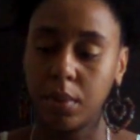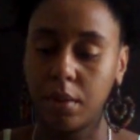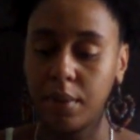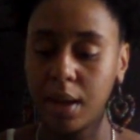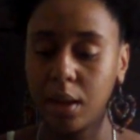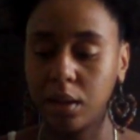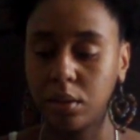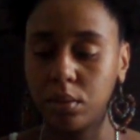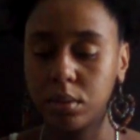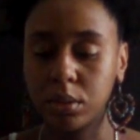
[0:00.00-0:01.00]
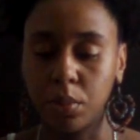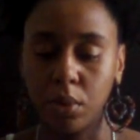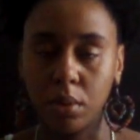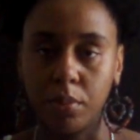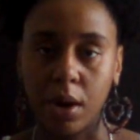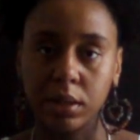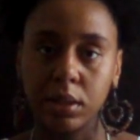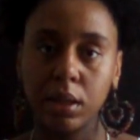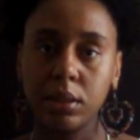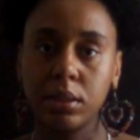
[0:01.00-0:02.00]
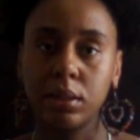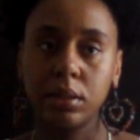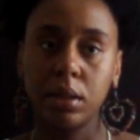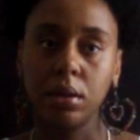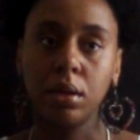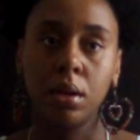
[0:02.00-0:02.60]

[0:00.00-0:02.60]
I've had like little small Braxton Hicks since then,